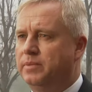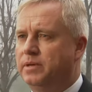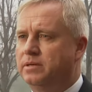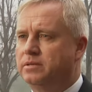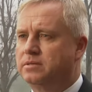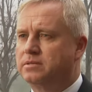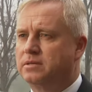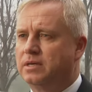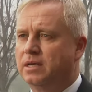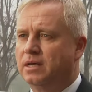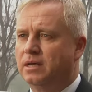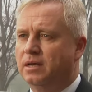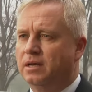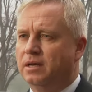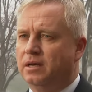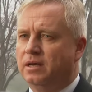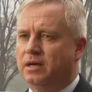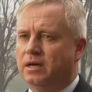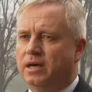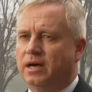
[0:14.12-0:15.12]
cobble together
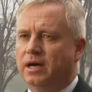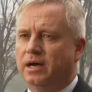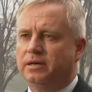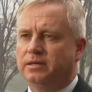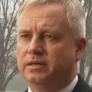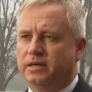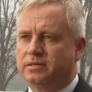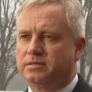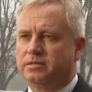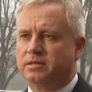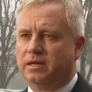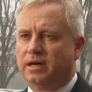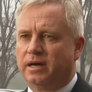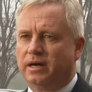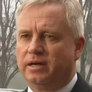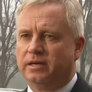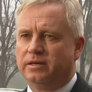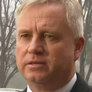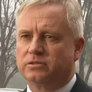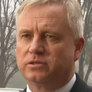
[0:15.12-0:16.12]
some sort of a
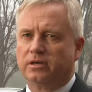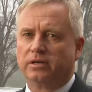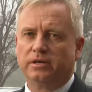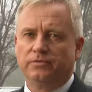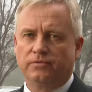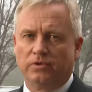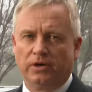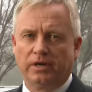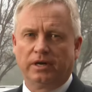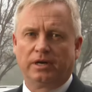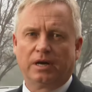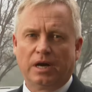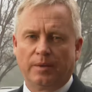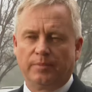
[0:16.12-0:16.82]
coalition. Well, guess what